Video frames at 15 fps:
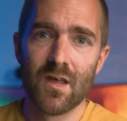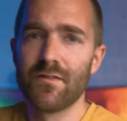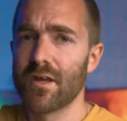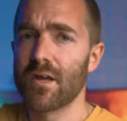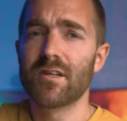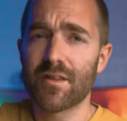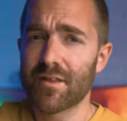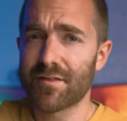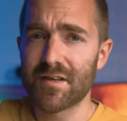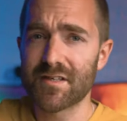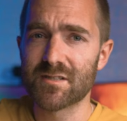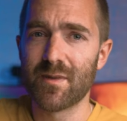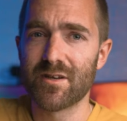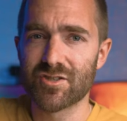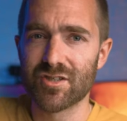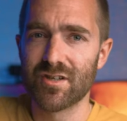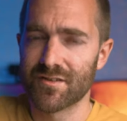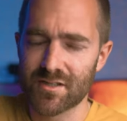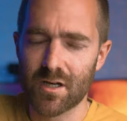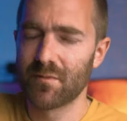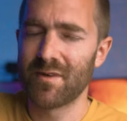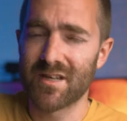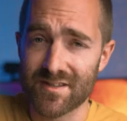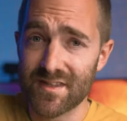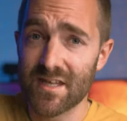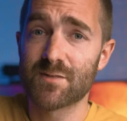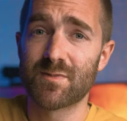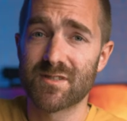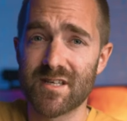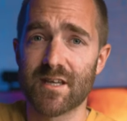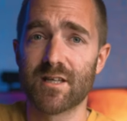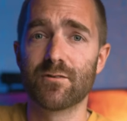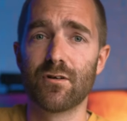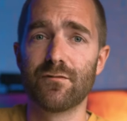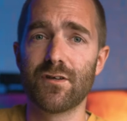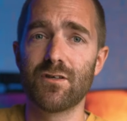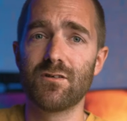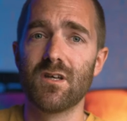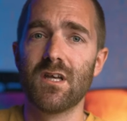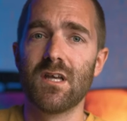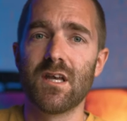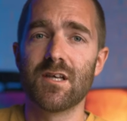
The only other things to mention at the time of making this particular review